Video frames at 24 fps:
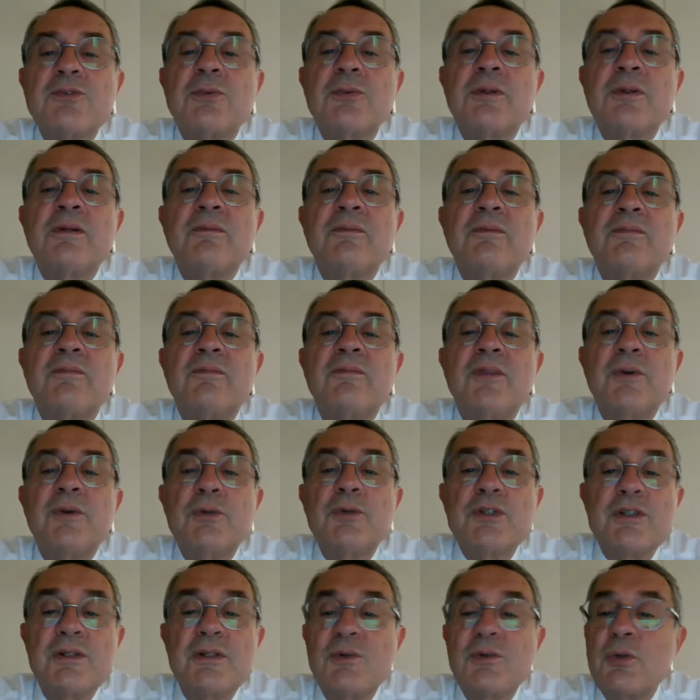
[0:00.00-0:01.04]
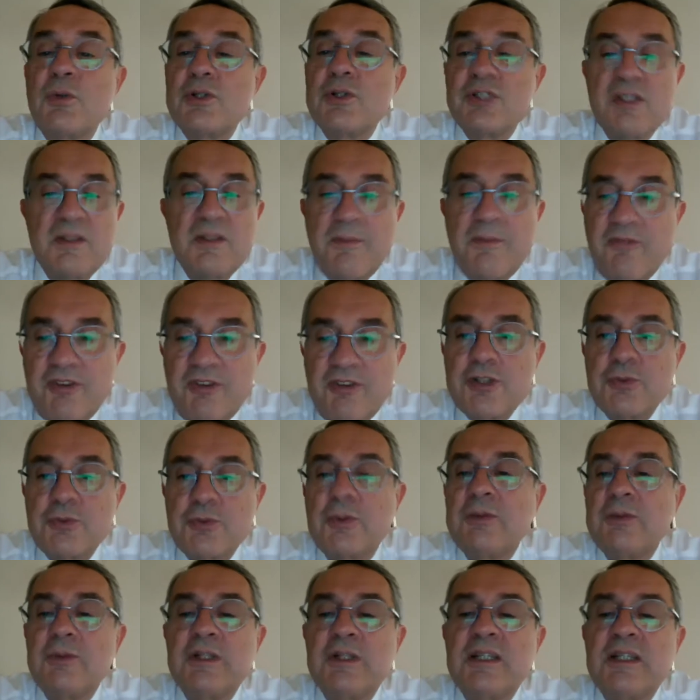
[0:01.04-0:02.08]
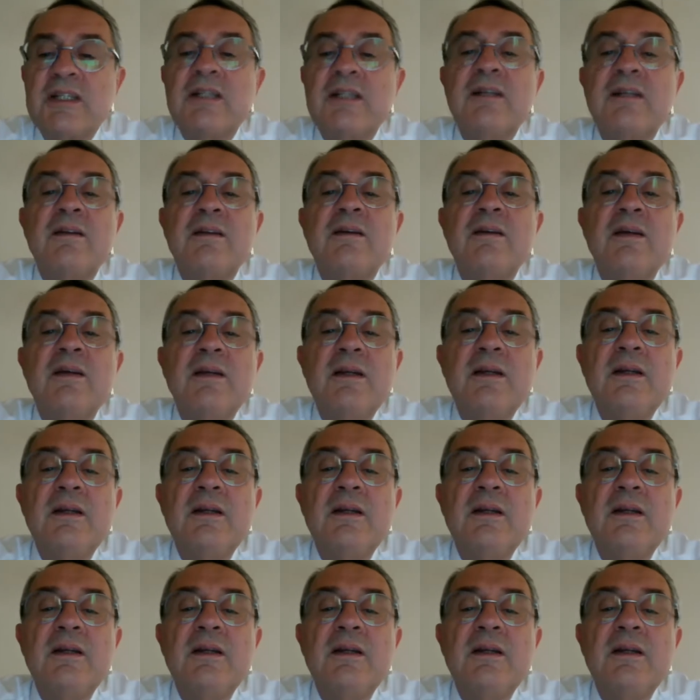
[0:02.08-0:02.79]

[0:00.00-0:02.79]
Next one. It was the first one we did.